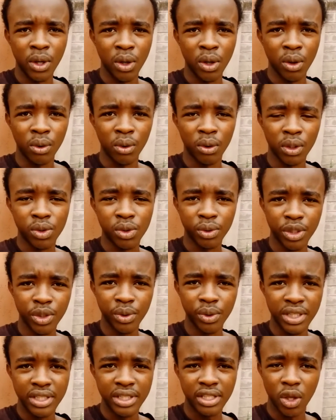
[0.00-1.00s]
what we do
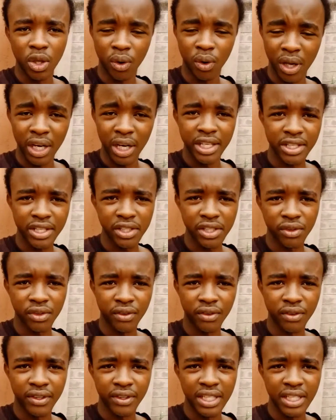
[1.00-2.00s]
is localization
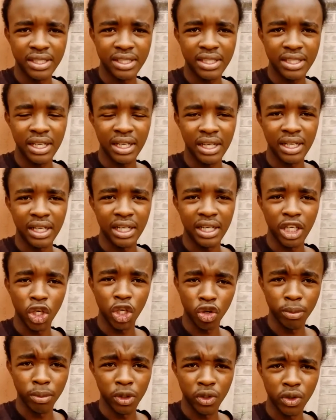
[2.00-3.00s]
of these
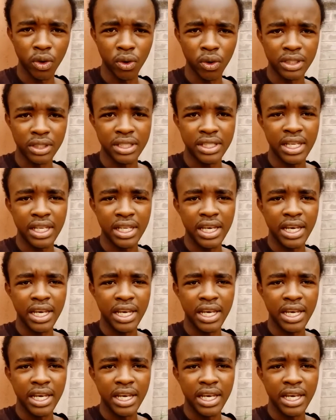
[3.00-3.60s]
global goals.